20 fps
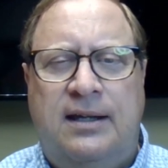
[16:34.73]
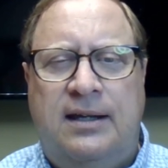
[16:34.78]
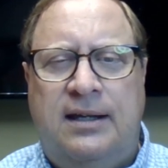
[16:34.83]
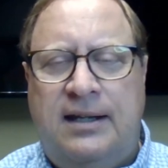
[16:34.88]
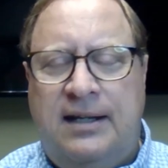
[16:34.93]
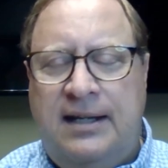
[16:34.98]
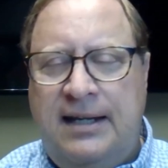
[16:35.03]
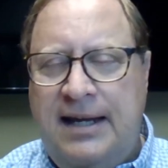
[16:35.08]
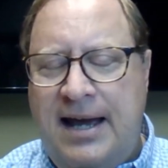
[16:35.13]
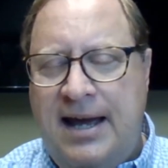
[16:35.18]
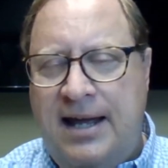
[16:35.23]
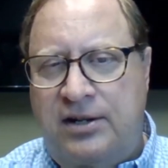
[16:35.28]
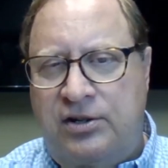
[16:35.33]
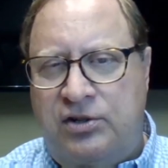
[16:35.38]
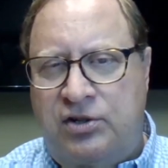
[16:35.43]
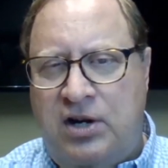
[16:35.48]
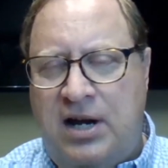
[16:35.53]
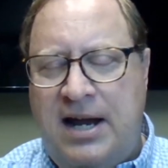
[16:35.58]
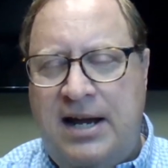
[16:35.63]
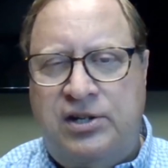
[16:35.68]
And he had a
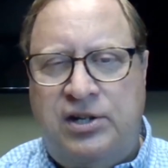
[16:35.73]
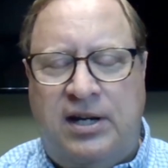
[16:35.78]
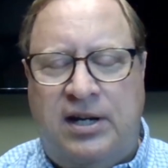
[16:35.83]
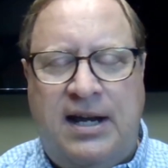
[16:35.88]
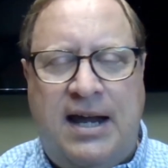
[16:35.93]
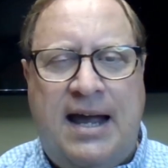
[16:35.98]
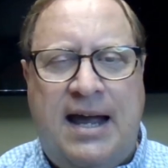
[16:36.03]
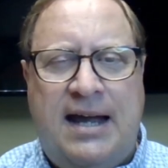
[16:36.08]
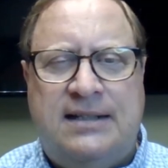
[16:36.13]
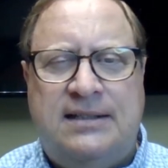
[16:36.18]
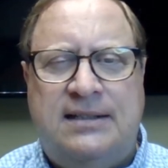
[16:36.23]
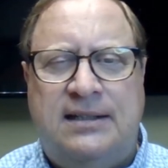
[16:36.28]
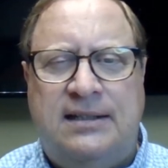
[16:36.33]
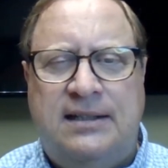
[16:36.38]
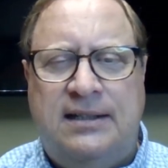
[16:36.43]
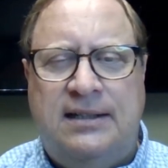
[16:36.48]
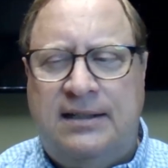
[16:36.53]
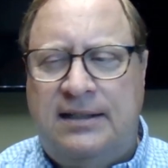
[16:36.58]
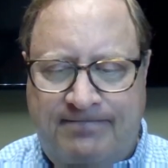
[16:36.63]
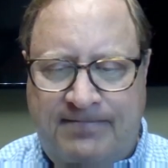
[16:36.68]
tragic
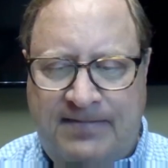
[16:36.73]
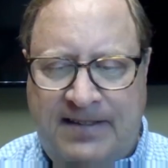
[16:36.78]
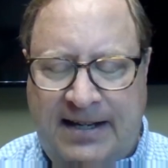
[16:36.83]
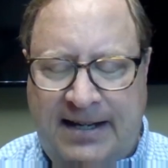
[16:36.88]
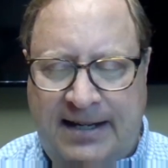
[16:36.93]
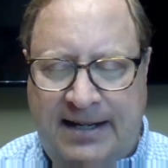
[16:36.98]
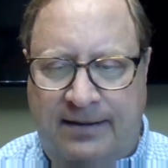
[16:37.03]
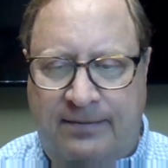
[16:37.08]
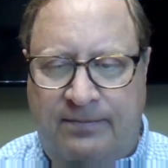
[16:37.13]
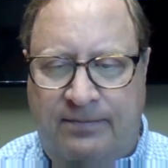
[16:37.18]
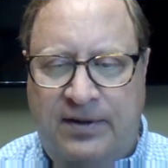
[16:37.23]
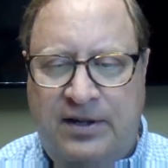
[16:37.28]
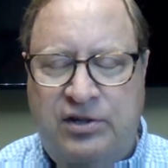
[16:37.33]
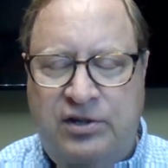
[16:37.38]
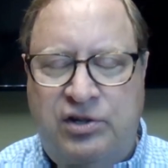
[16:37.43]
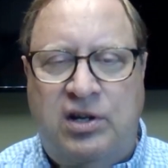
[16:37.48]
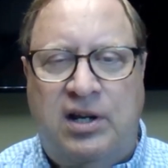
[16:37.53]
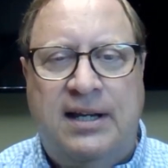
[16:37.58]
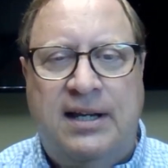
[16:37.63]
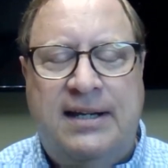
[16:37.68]
accident that he
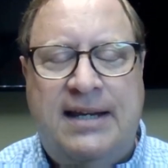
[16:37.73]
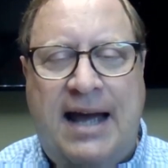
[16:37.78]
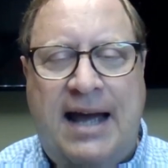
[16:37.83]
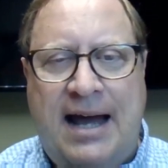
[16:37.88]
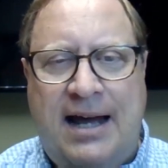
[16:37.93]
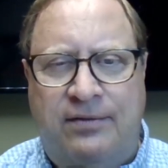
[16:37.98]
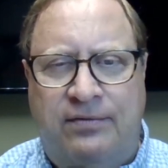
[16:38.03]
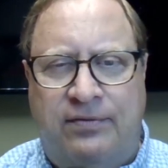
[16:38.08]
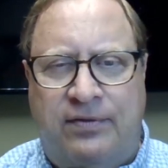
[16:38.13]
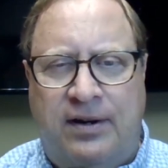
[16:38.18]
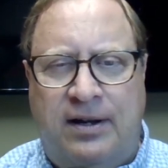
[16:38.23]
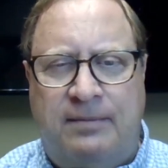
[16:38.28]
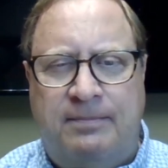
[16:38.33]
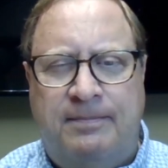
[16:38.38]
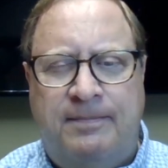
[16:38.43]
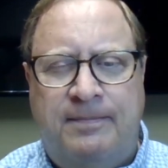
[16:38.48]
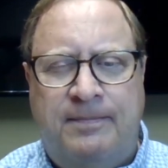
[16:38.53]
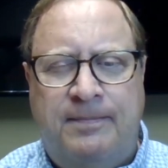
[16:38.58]
eventually died from.